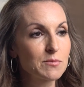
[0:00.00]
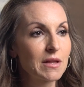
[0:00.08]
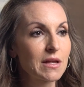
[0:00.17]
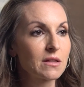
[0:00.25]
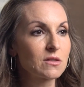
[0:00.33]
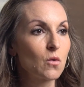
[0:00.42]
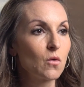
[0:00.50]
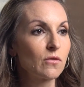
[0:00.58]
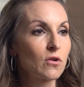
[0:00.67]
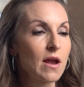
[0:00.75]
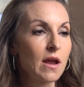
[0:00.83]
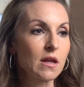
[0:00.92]
plans
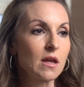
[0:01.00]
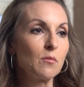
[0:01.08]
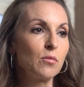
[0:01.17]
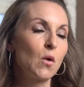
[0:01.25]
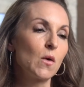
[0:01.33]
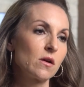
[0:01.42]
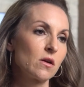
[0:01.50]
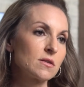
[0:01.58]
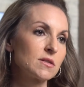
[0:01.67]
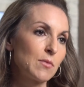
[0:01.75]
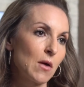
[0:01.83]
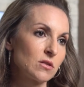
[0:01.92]
over any
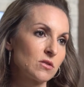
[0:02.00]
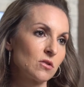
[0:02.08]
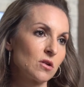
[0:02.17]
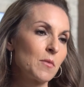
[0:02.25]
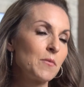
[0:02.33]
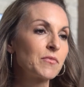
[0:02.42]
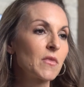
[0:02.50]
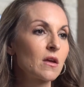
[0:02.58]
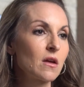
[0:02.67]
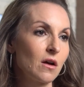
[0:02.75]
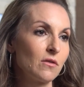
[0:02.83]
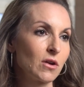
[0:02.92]
employer-sponsored
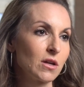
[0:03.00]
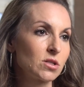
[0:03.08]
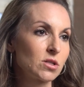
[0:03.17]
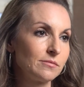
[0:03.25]
coverage.